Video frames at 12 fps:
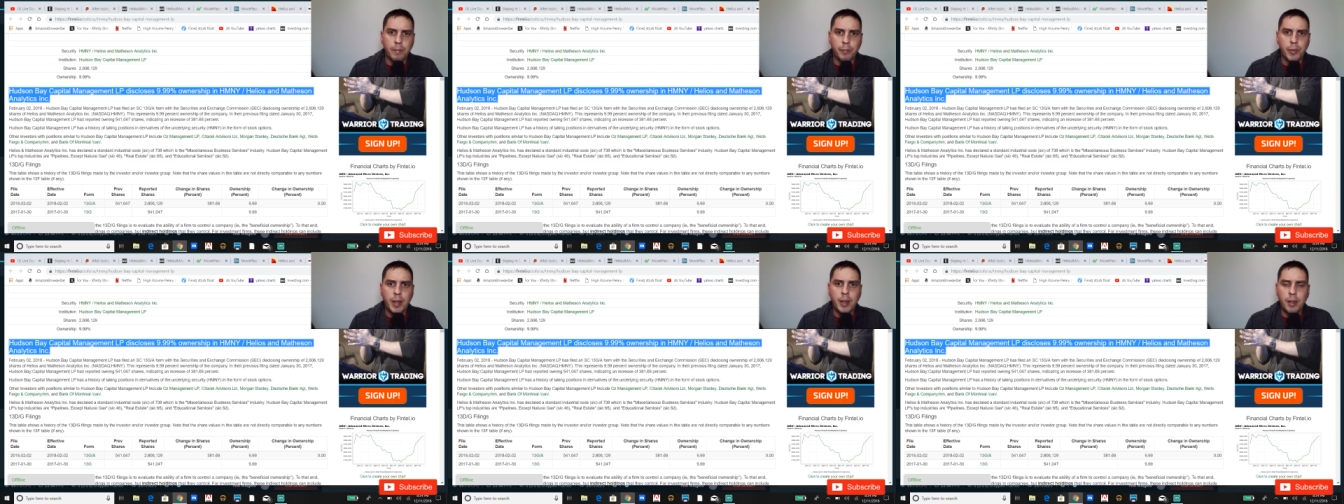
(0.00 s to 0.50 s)

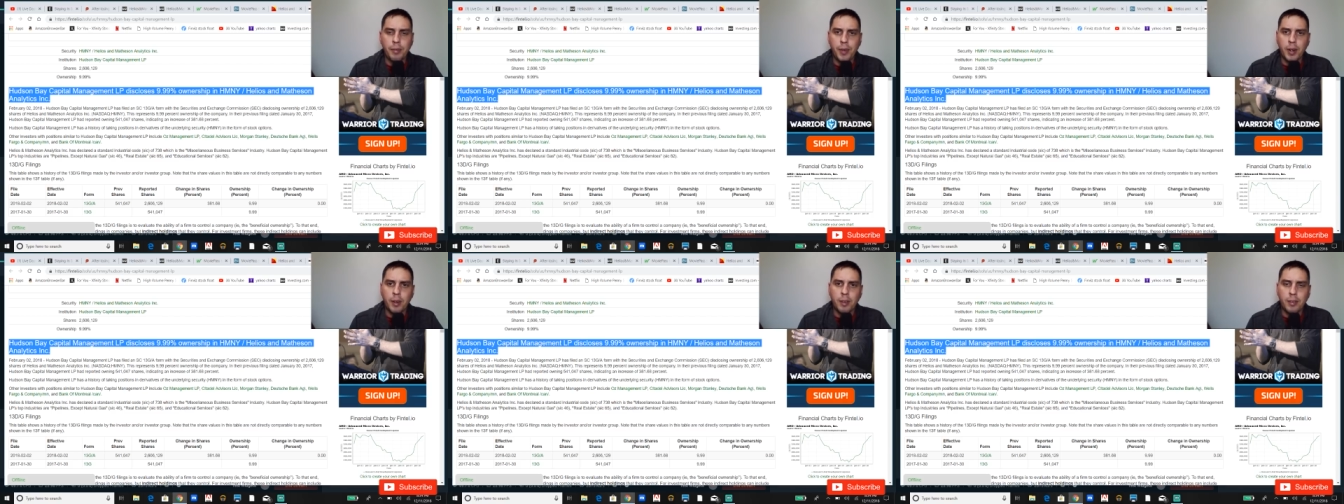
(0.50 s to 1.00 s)
They need to
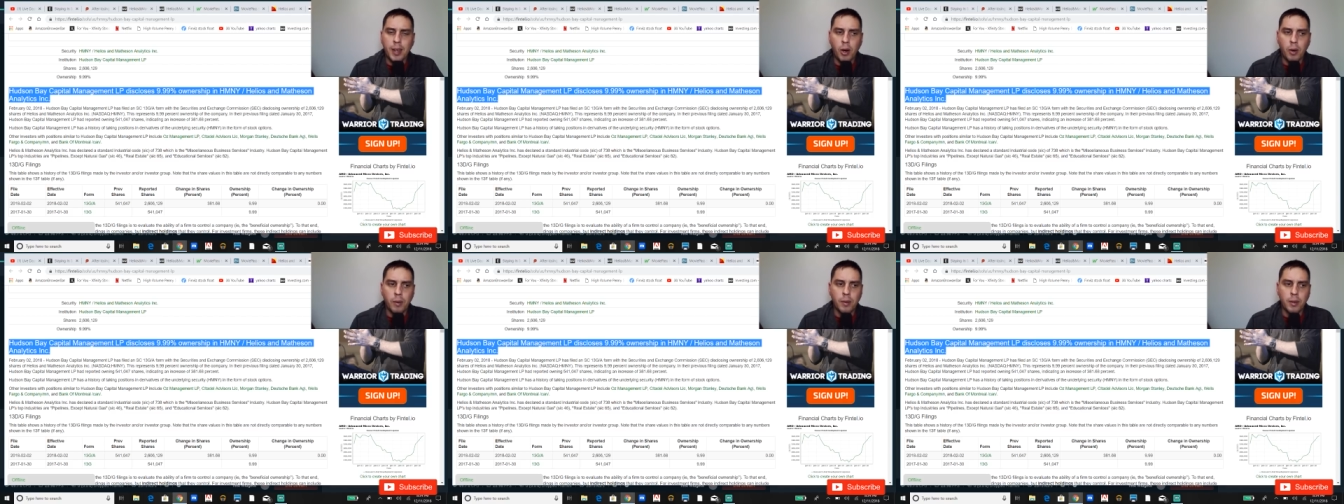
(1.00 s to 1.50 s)
figure this
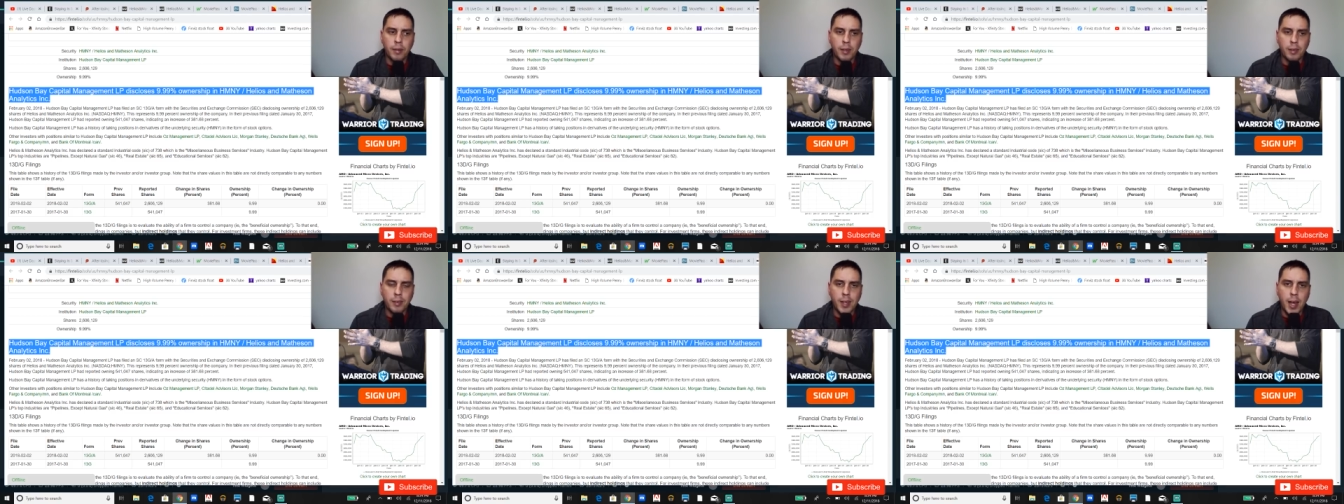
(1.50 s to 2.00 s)
out. If the
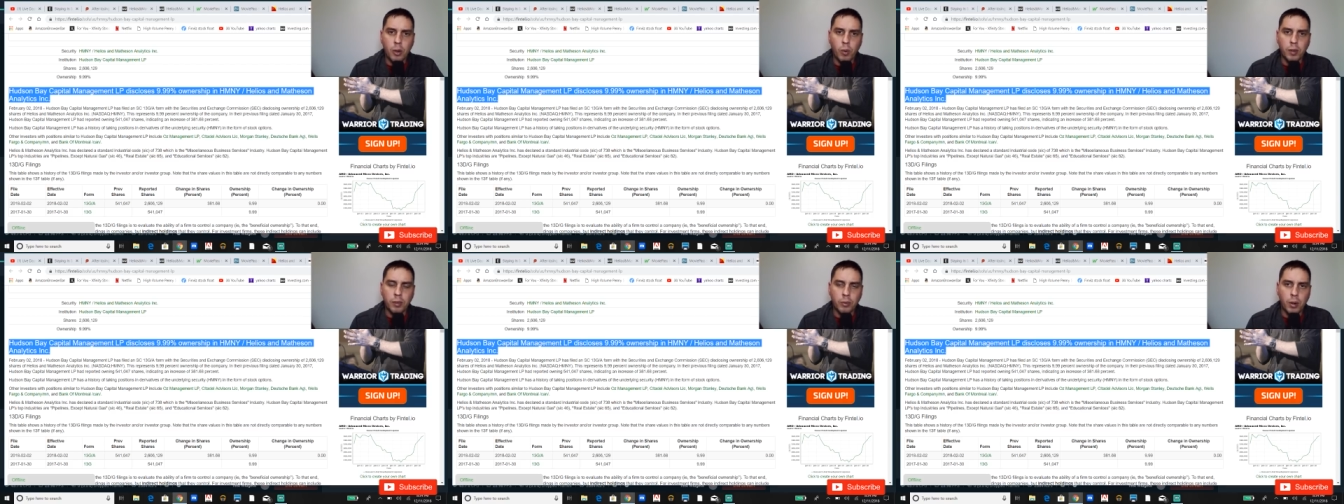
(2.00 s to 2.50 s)
stock
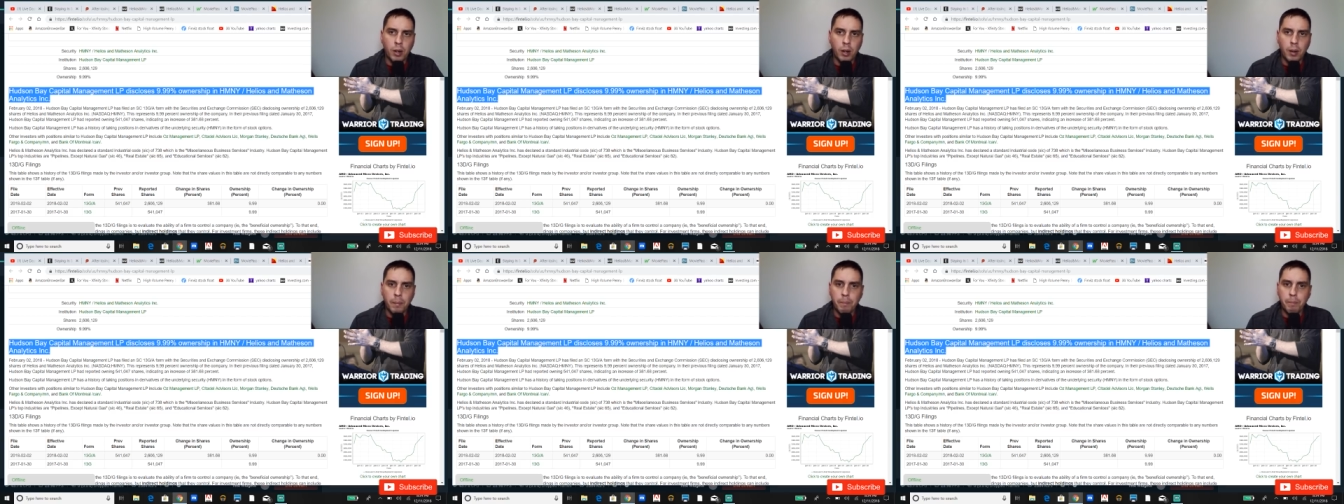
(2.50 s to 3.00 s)
wants to run
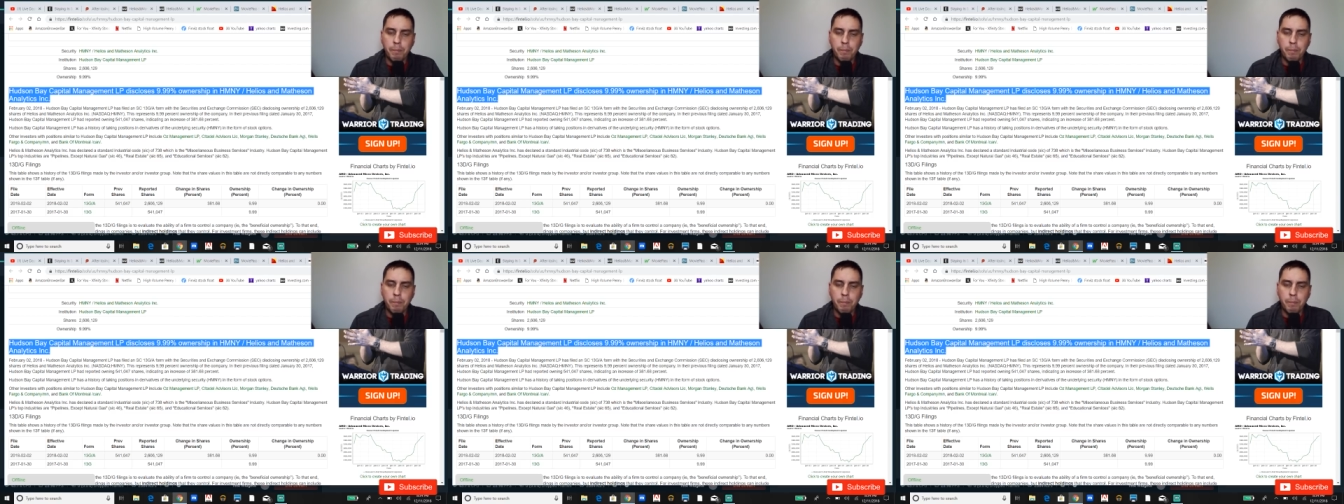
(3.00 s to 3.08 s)
up,